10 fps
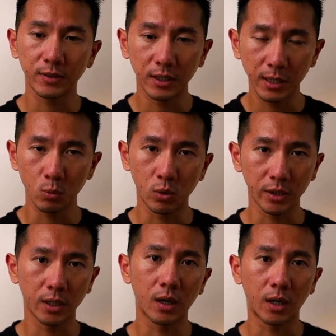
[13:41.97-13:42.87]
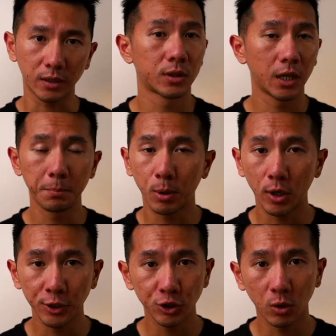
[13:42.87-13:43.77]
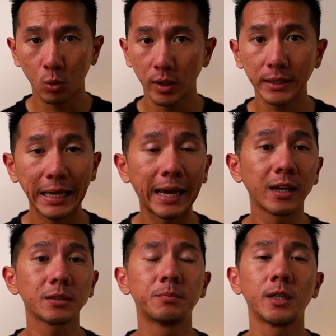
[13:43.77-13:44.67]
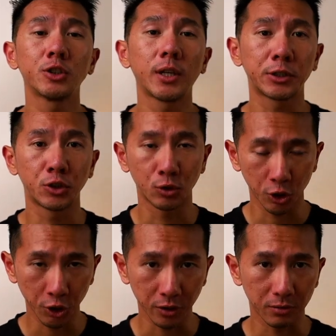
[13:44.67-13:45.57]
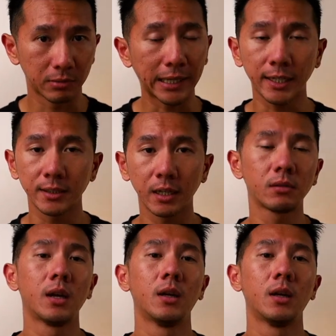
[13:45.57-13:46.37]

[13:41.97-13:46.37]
keep working hard, keep polishing your work as much as you could. Like I said,